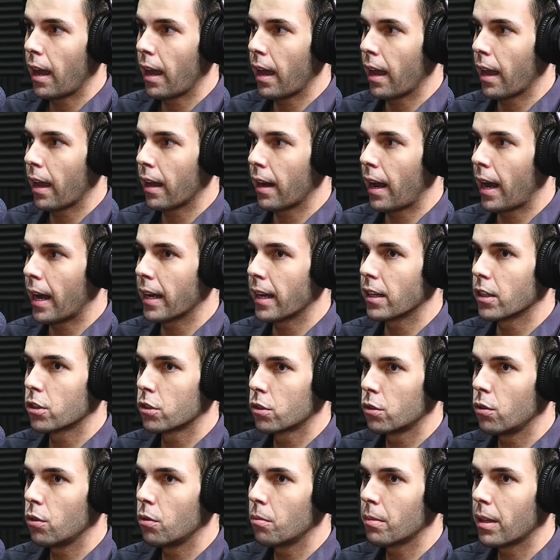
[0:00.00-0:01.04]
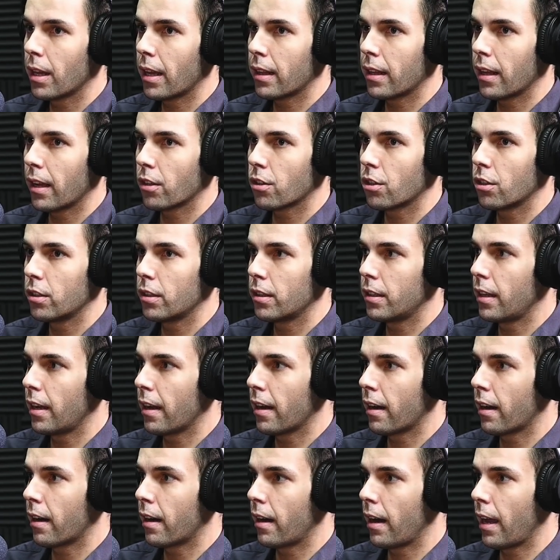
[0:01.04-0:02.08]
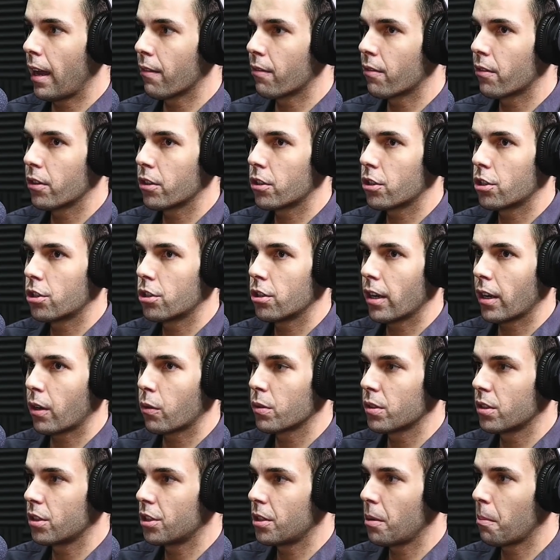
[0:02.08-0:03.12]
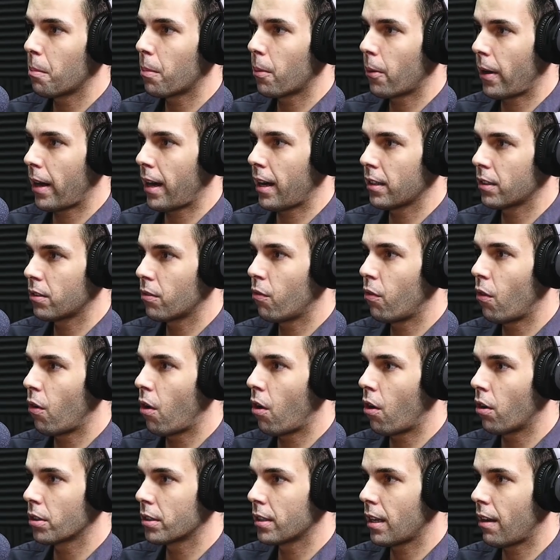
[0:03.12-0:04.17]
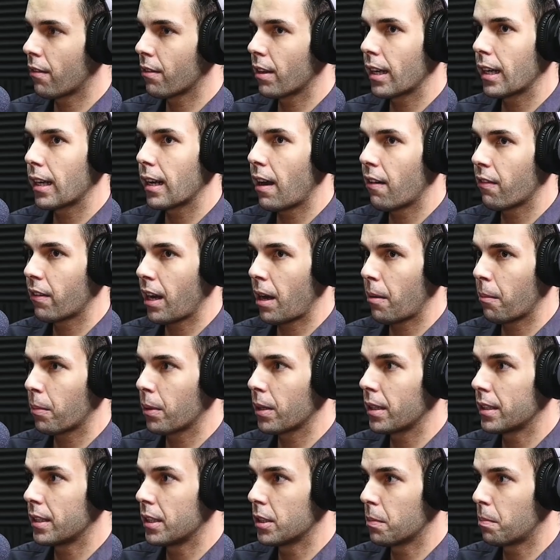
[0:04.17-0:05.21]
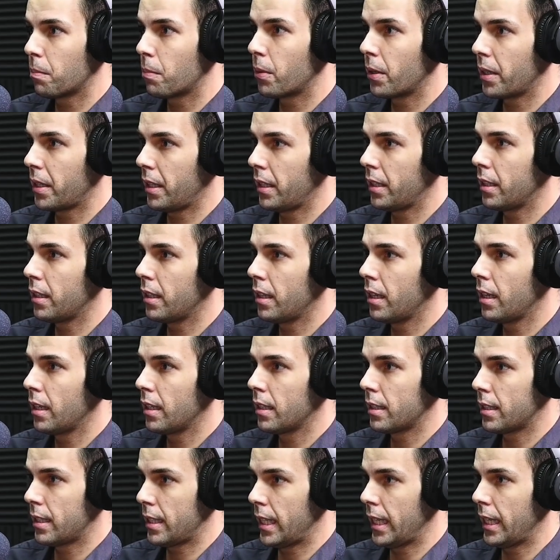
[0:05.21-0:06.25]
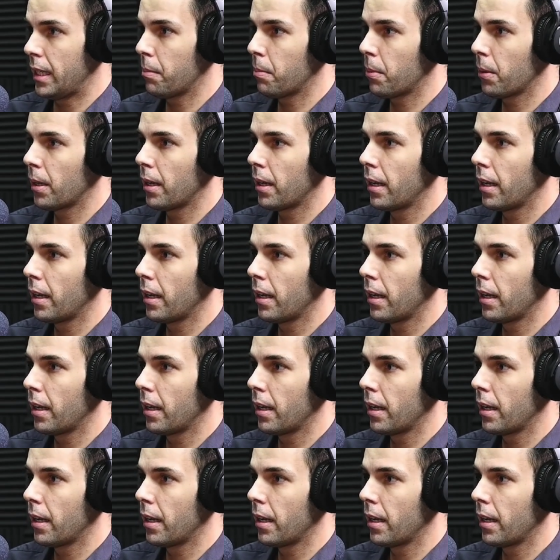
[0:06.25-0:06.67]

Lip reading: And I assume that actually their average acquisition price for some of the glove companies is pretty steep.